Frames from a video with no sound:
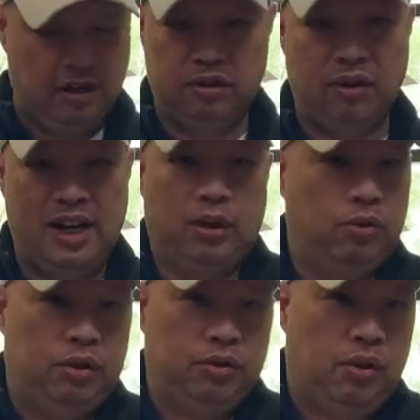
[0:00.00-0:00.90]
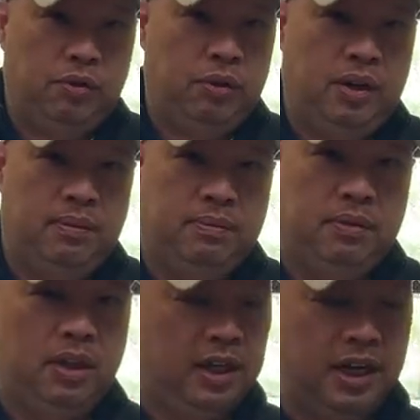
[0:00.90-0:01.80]
So I don't use overgrip
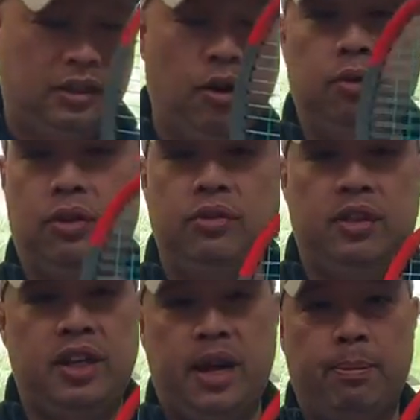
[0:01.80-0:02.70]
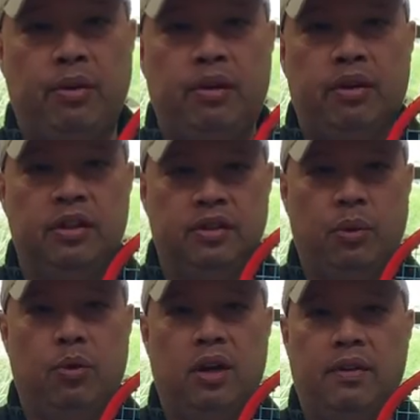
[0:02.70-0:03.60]
and I don't use a dampener because I
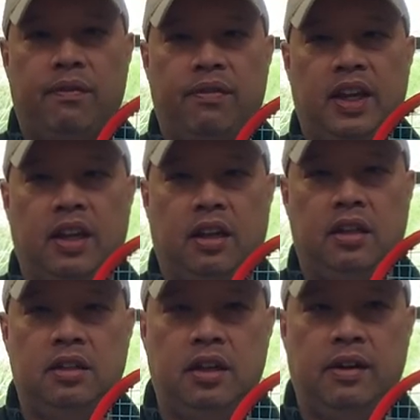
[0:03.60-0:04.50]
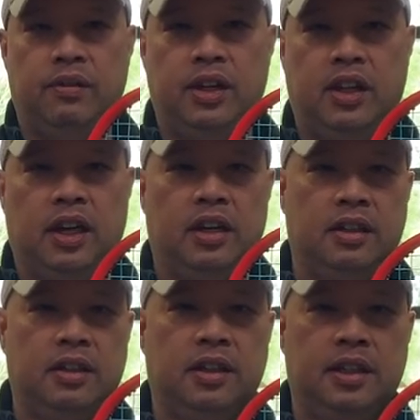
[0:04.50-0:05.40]
want to feel everything.
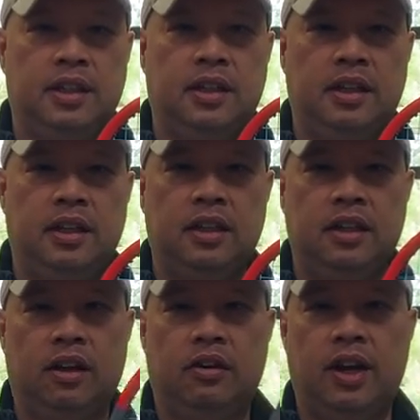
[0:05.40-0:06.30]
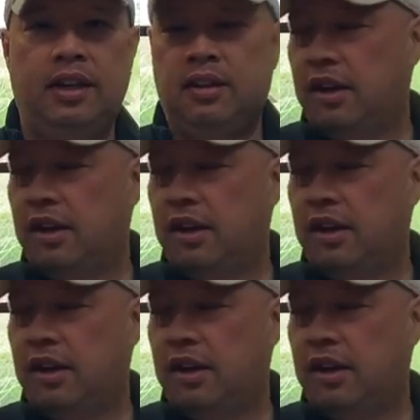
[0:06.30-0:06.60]
All right.